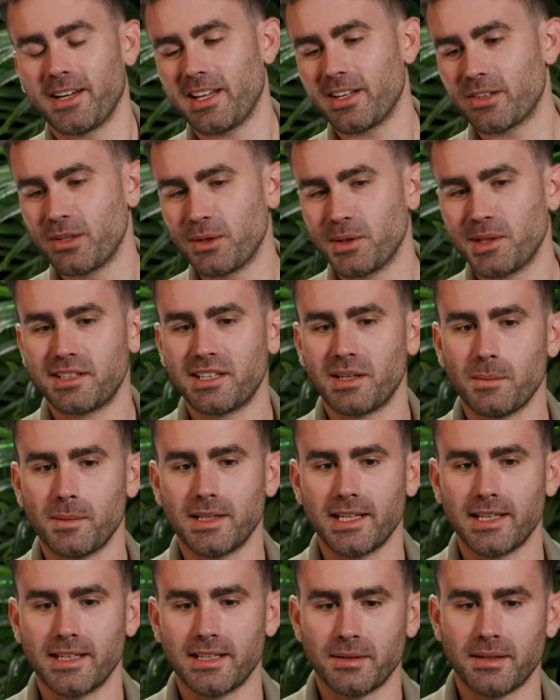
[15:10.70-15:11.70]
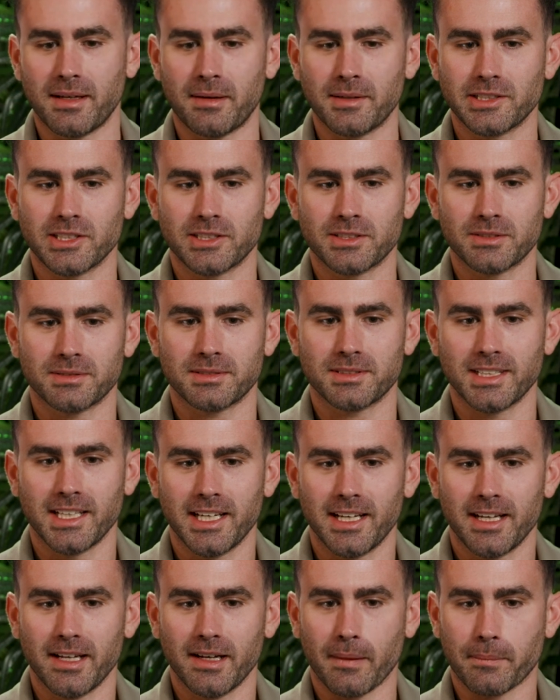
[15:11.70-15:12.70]
get too intimidated. I was just
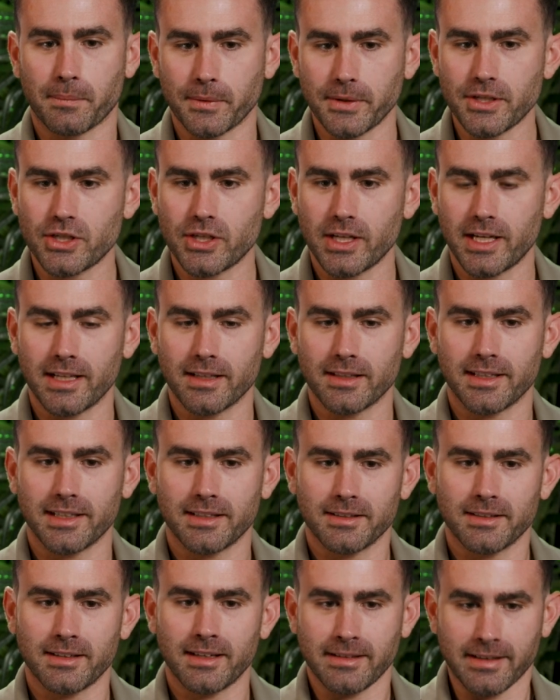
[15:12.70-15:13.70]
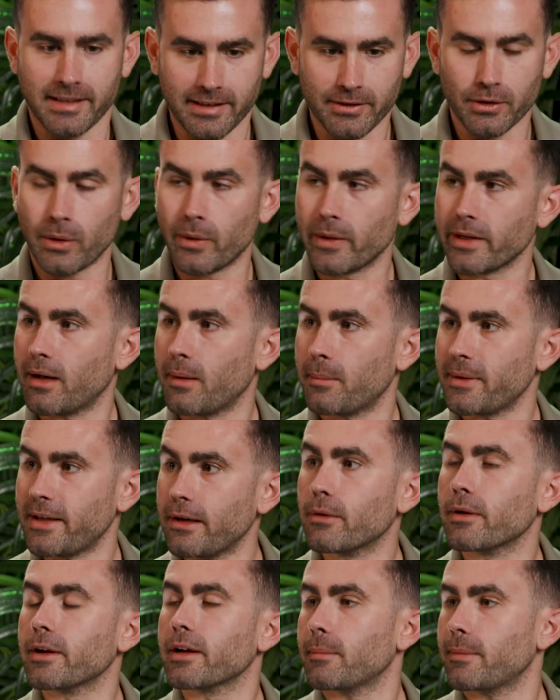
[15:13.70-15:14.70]
appreciating growing up,
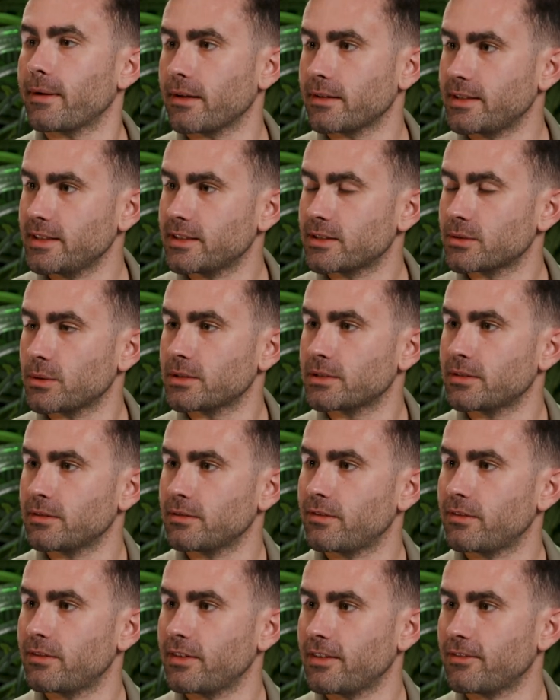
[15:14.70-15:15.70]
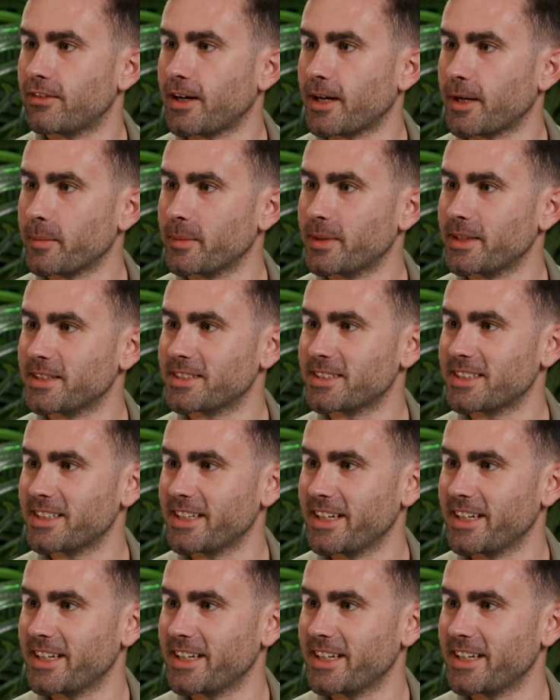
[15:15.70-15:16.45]
hearing about these sorts of environments.